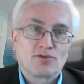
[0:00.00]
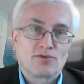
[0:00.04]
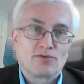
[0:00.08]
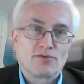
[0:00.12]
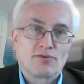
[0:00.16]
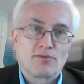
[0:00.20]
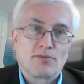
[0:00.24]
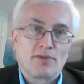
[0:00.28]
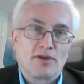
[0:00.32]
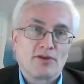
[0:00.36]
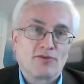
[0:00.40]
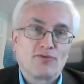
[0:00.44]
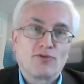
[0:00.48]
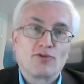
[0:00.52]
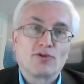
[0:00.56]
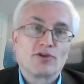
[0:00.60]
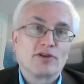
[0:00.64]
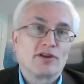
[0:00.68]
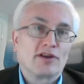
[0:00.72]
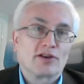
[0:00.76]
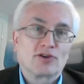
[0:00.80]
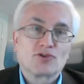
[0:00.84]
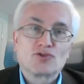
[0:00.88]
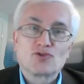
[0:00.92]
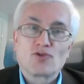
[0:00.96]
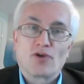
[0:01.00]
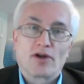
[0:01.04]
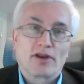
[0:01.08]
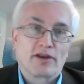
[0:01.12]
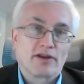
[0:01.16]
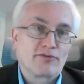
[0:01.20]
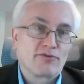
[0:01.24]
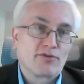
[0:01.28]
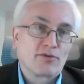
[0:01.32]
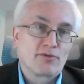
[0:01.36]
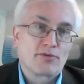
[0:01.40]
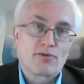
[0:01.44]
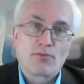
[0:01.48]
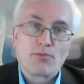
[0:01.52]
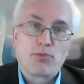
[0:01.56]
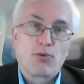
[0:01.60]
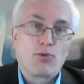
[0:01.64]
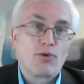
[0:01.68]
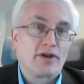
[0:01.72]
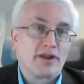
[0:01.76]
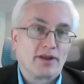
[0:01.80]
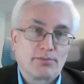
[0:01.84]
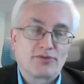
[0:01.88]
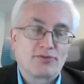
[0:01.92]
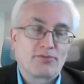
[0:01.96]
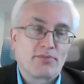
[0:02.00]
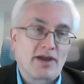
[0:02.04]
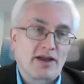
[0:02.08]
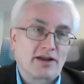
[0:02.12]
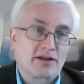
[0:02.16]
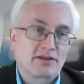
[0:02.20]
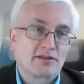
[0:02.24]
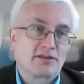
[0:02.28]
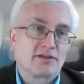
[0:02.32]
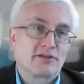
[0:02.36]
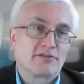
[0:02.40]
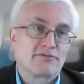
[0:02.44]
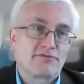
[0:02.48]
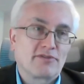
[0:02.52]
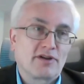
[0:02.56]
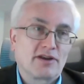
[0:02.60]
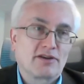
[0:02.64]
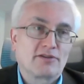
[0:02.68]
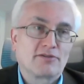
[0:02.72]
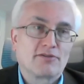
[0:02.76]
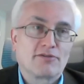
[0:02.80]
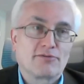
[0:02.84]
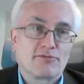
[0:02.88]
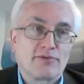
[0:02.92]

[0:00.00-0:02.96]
sort of made fully electronic from a reporting perspective, right?